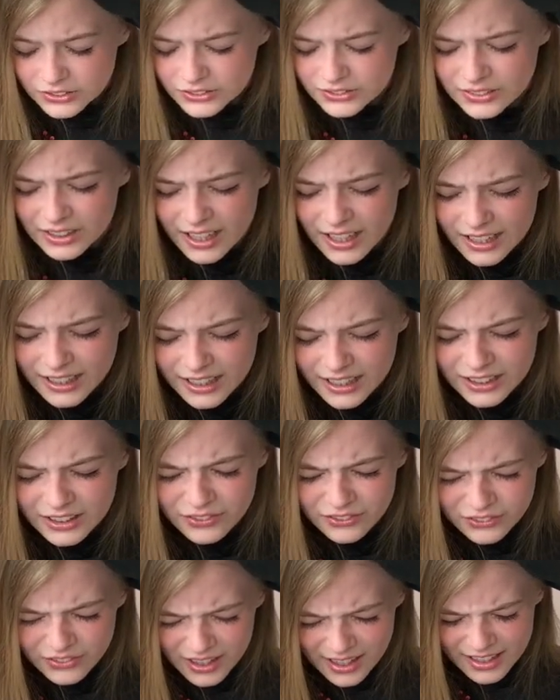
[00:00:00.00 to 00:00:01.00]
Right,
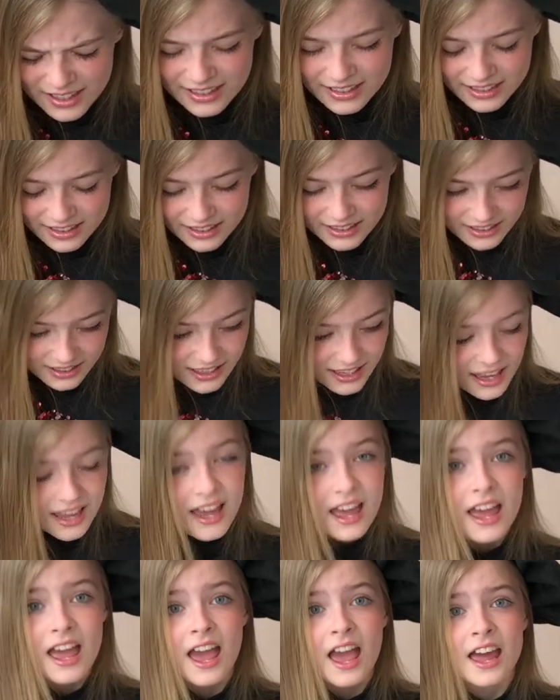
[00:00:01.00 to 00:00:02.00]
right.
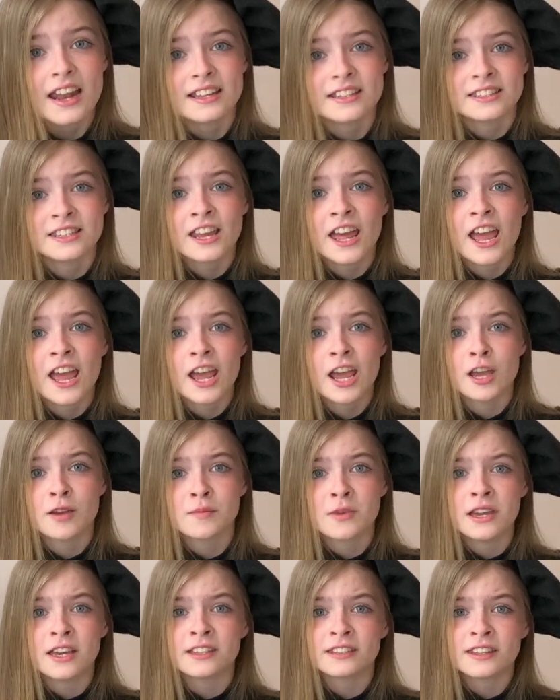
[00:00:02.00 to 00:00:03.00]
And his name
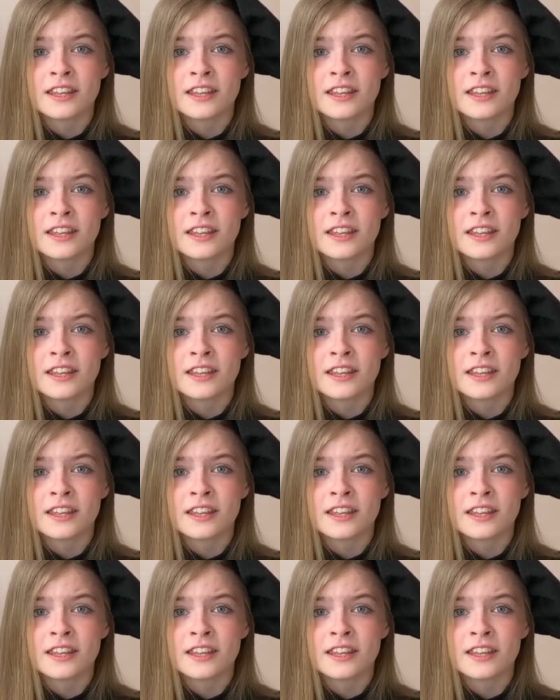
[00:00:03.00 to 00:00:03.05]
is